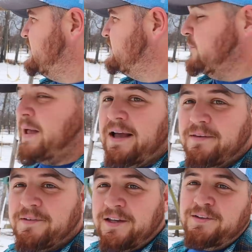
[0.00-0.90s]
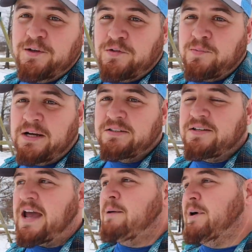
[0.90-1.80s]
So I'm not gonna do too much
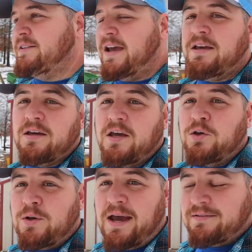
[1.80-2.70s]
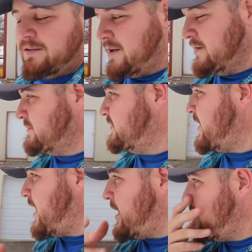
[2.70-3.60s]
today. I'm gonna take you guys along
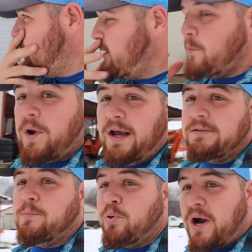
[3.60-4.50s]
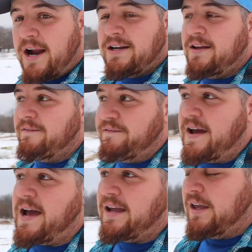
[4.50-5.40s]
today. We got some pregnant
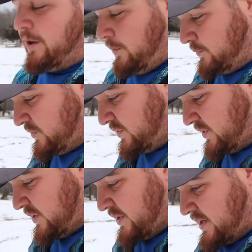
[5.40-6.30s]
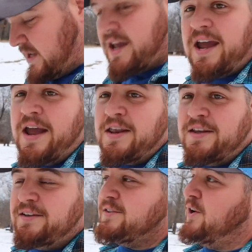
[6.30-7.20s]
fat goats, and
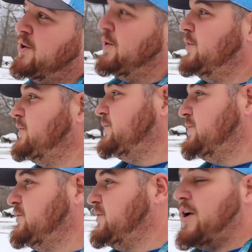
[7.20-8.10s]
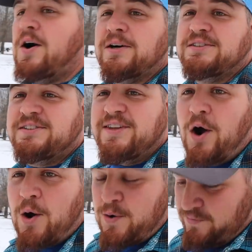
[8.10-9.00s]
these girls are
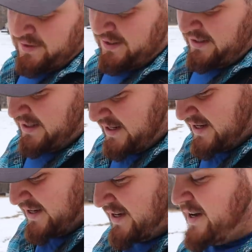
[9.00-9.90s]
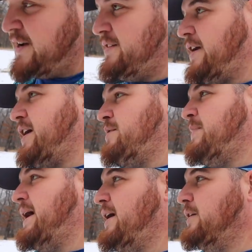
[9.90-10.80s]
starving. Uh, they got
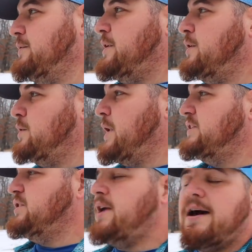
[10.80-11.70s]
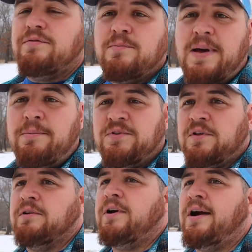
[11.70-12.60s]
about, oh, I should have some babies
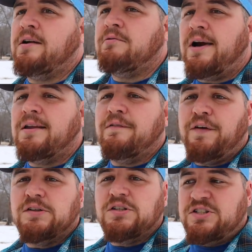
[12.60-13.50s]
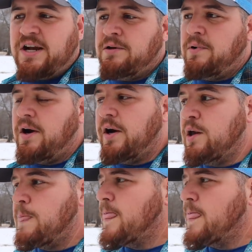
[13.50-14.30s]
on the ground around the first of January.